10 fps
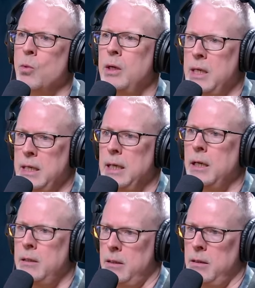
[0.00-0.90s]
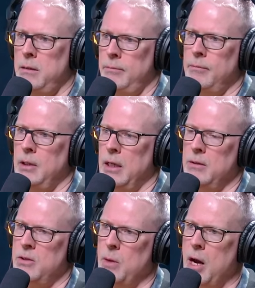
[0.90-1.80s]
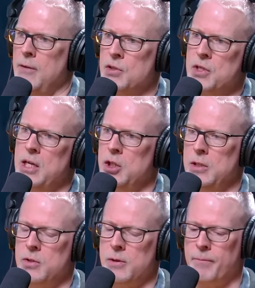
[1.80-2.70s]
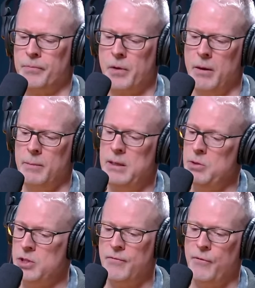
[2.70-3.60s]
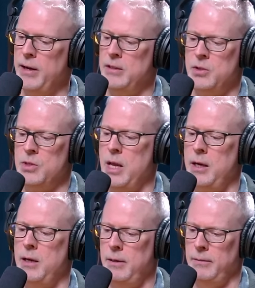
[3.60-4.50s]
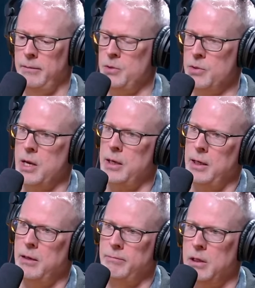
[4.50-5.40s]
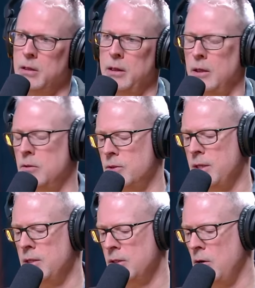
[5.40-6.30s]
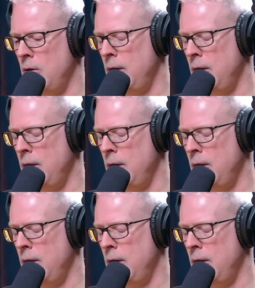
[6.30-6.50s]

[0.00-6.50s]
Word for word: what he needed to, some conversations. Mm-hmm. And he was just a friend. This was not in a clinical sense at all.